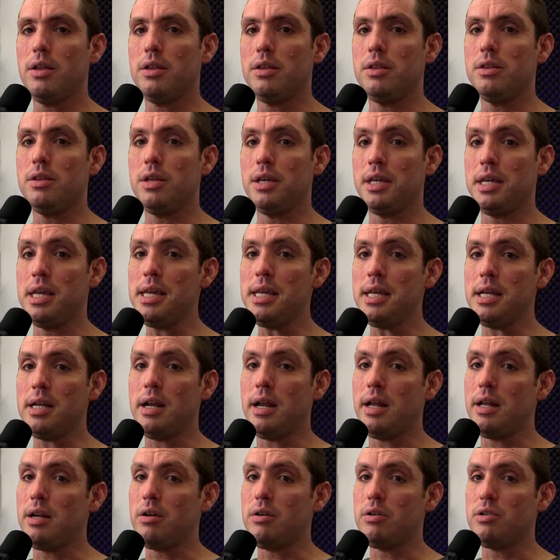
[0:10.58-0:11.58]
The
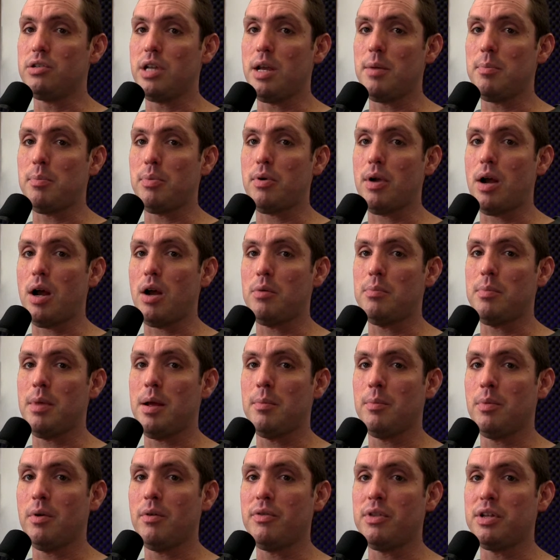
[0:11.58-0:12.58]
Geekinator is a proud
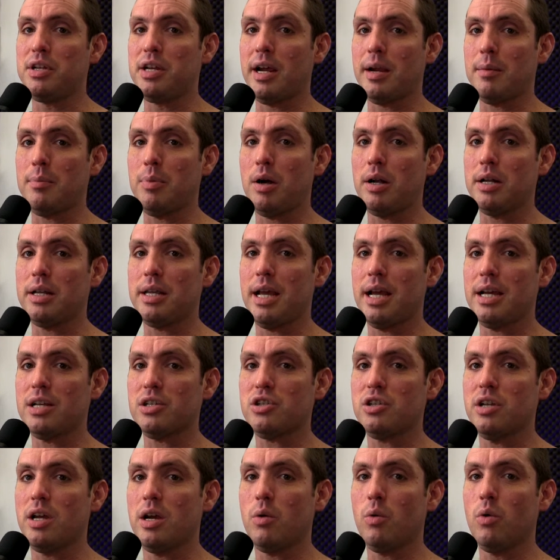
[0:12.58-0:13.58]
member of the Tech
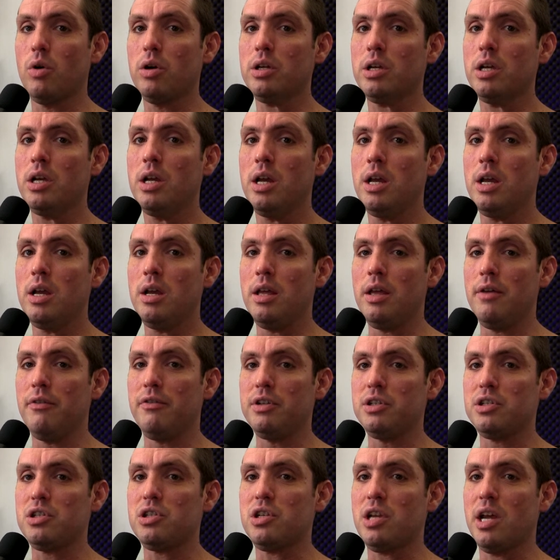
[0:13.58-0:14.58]
Podcast Network. If
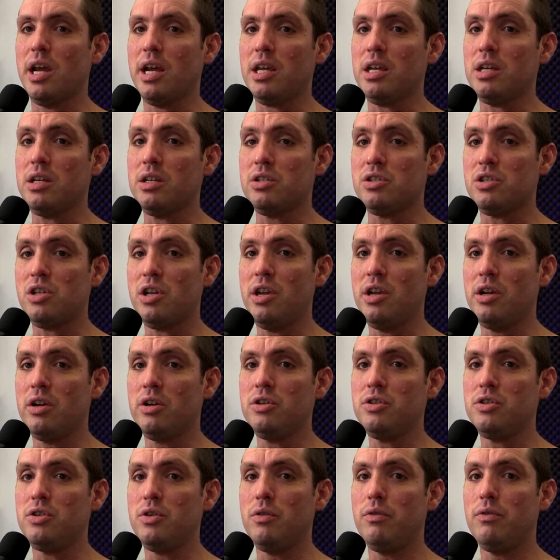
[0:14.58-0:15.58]
it's tech, it's
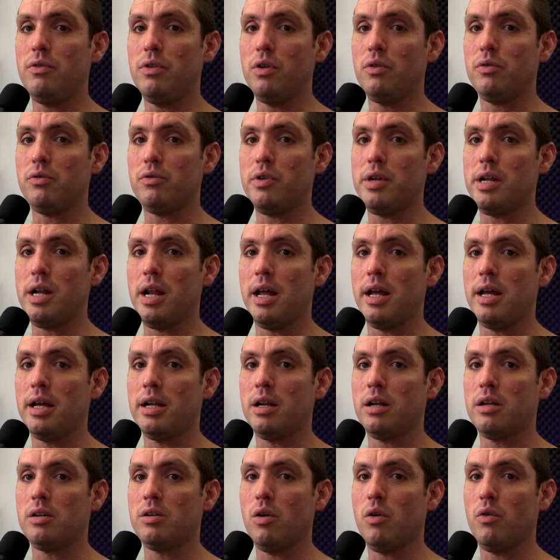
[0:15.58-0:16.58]
here. Do feel free to
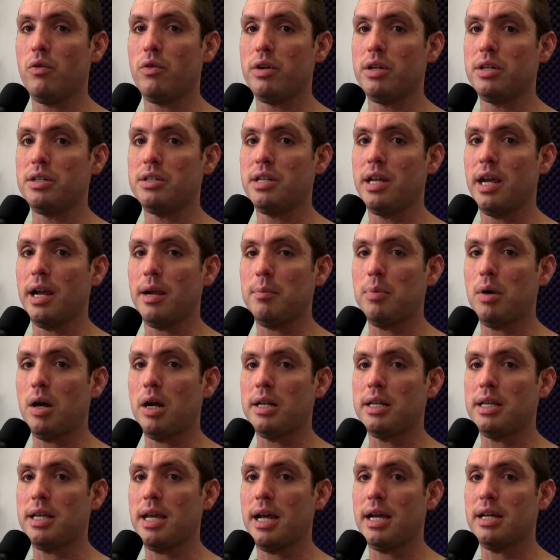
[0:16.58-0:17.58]
head on over to
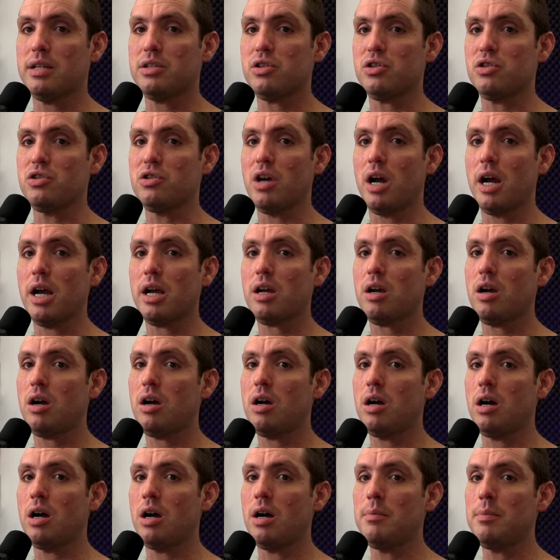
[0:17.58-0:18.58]

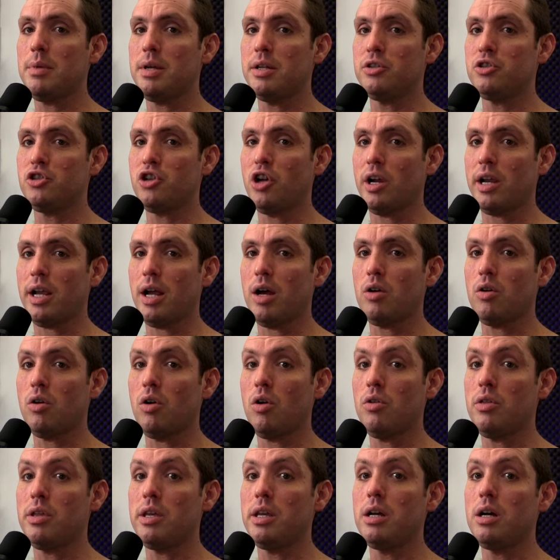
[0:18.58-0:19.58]
techpodcasts.com and check out
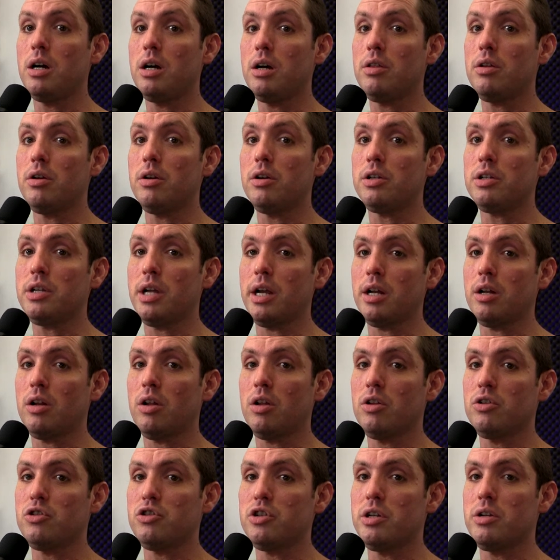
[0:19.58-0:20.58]
all the other
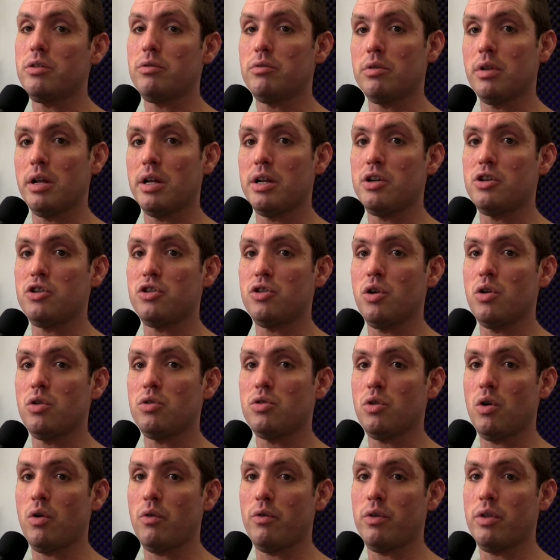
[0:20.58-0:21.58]
technology related
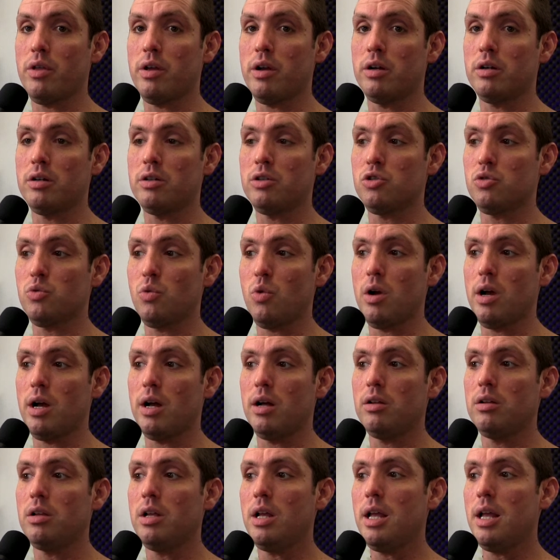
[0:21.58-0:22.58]
shows over there as
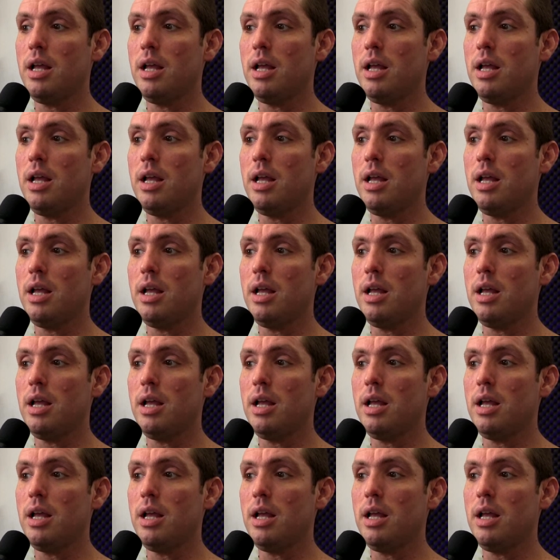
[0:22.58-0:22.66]
well.